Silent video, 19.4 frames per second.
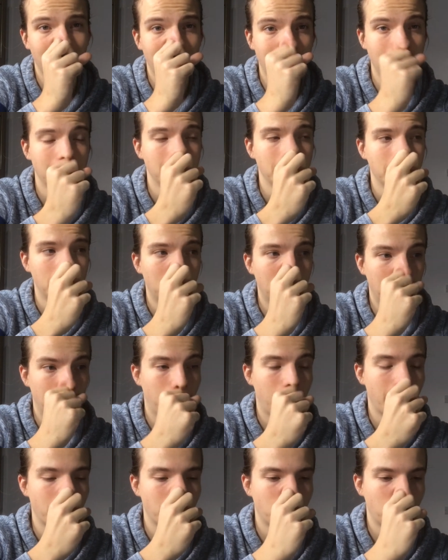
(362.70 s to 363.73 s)
get any,
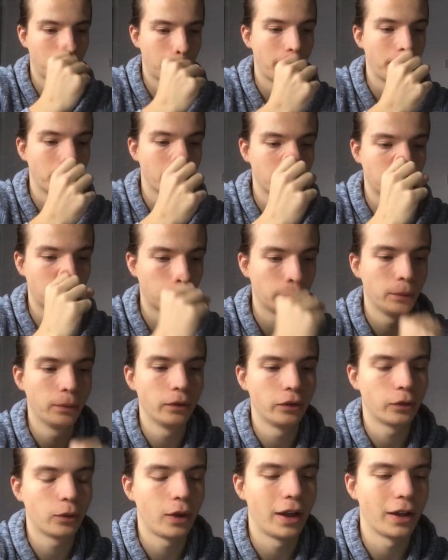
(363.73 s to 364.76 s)
but I thought mine was
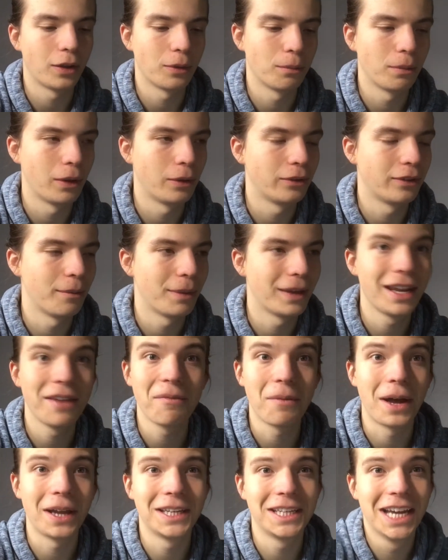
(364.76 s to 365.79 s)
was quite a good poster. But never mind,